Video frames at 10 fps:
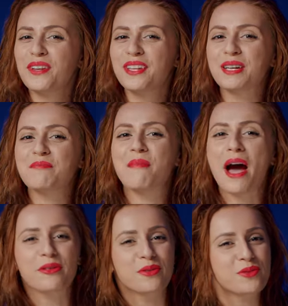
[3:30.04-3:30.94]
feeling a
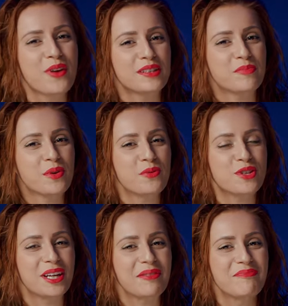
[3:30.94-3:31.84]
macro trend
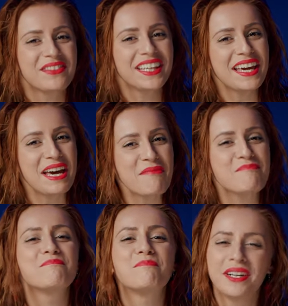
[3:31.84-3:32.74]
approaching. Yeah,
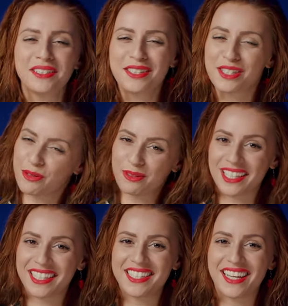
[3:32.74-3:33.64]
Pun
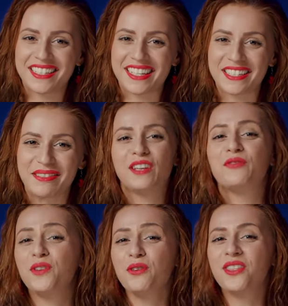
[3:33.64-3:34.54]
totally intended.
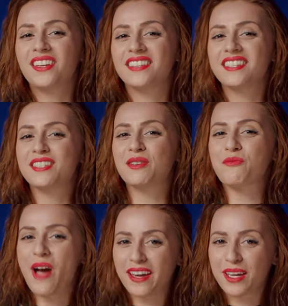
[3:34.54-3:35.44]
If you think this is a
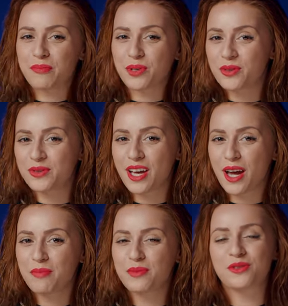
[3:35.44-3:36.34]
wacky
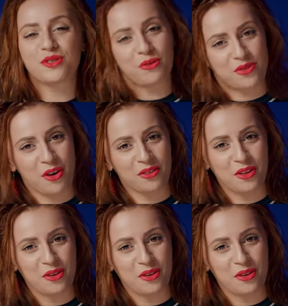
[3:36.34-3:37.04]
prototype, joke's on